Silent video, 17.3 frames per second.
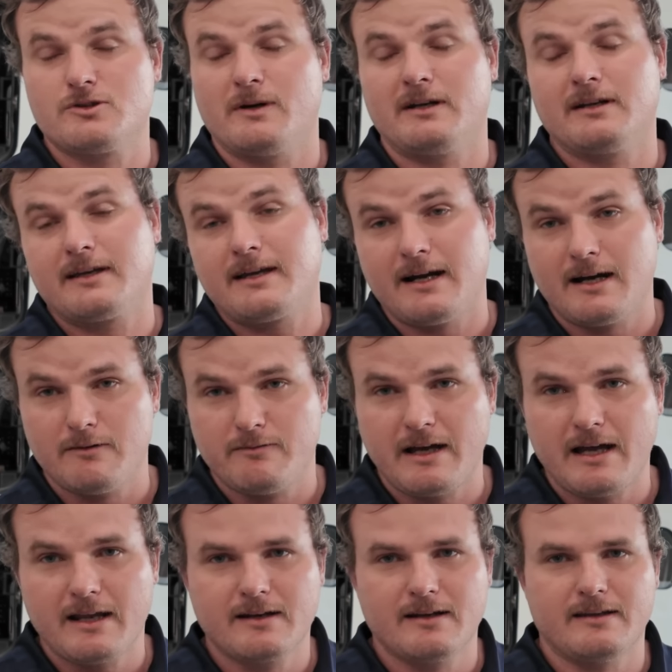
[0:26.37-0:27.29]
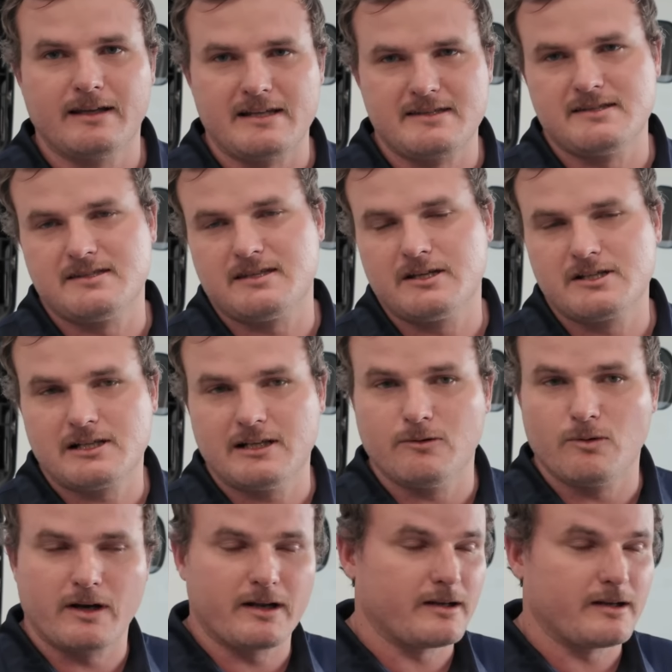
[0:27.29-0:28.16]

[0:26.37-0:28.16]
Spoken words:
twin caravan, and that's essentially what